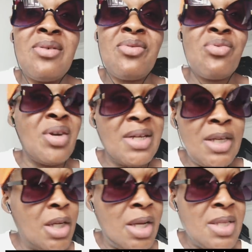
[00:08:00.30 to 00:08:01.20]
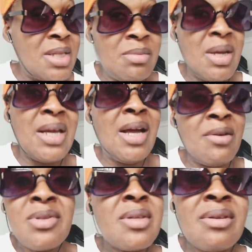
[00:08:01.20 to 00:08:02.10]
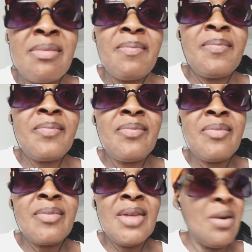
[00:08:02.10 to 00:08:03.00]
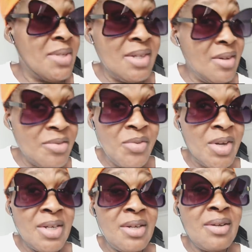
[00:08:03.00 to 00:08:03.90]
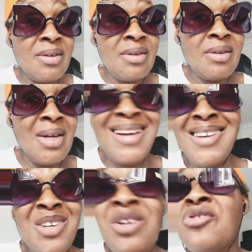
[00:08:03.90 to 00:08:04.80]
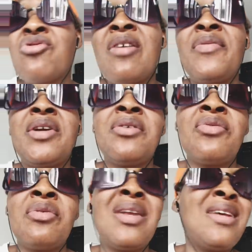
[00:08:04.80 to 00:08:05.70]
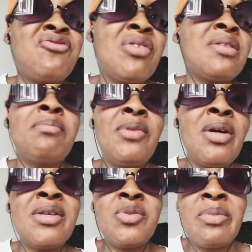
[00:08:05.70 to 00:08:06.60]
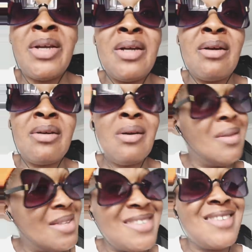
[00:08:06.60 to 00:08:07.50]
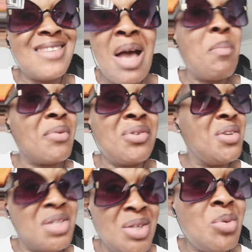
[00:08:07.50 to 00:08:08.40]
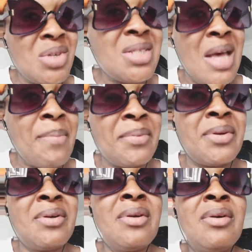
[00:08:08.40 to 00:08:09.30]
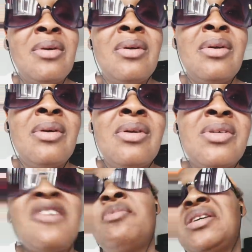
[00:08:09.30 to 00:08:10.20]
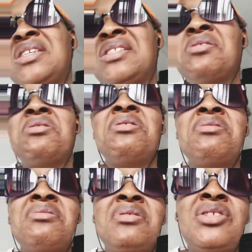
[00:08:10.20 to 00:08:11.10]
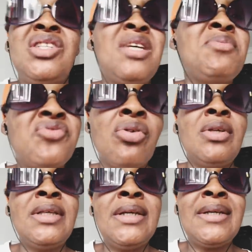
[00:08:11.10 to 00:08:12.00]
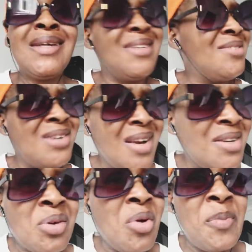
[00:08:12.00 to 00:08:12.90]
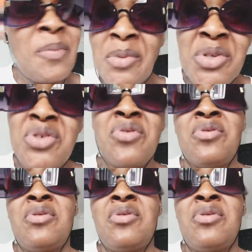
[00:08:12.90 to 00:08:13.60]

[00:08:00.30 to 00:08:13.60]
running guns in my house, I was a gun runner, I had a gun trafficking ring and I threatened bloggers with my gun. All these things happen. You need to know what's happened. So everybody says, oh, she keeps trolling Linda. You've got to know what people do